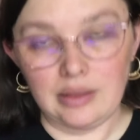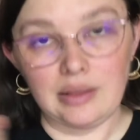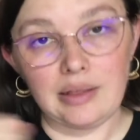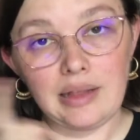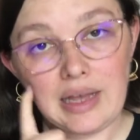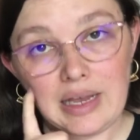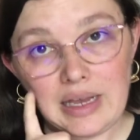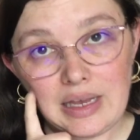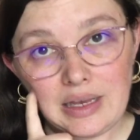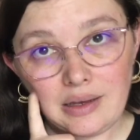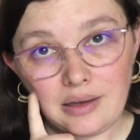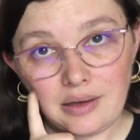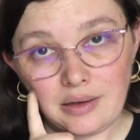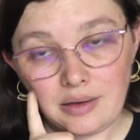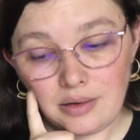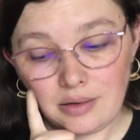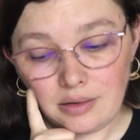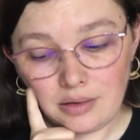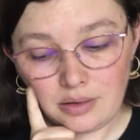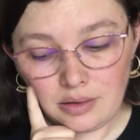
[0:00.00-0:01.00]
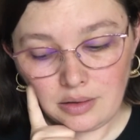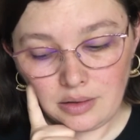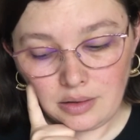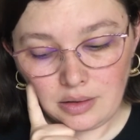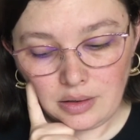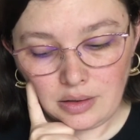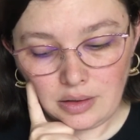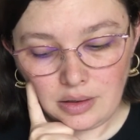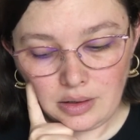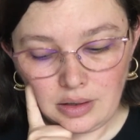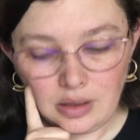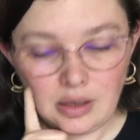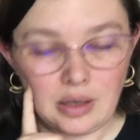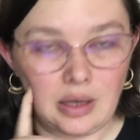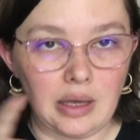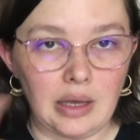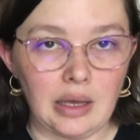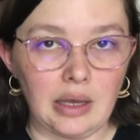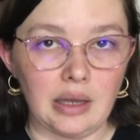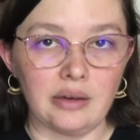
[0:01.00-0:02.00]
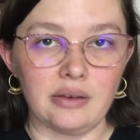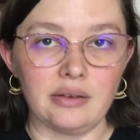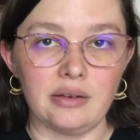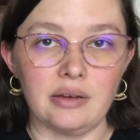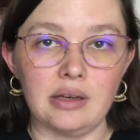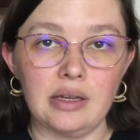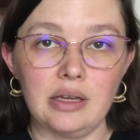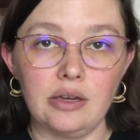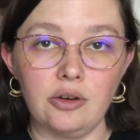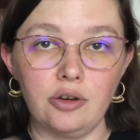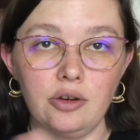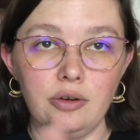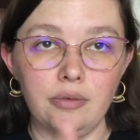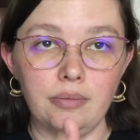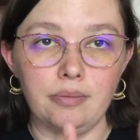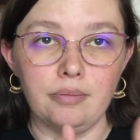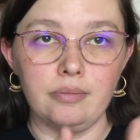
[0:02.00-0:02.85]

like, and near,